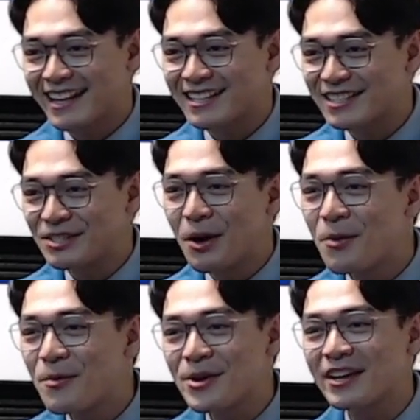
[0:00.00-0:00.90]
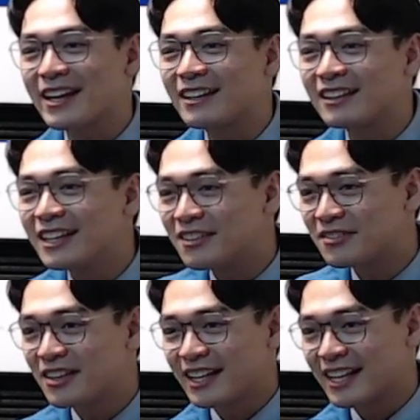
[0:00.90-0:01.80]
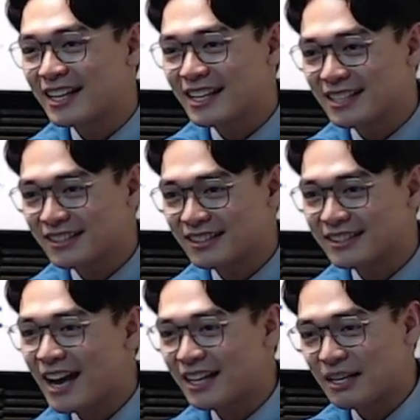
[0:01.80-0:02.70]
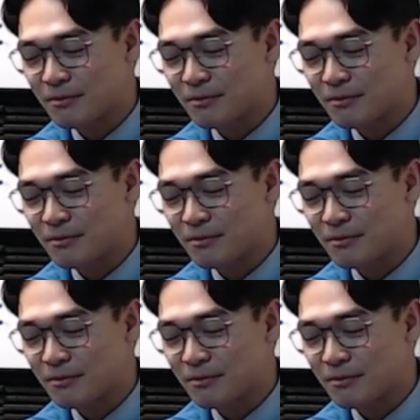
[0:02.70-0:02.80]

that's no way you can live in this society,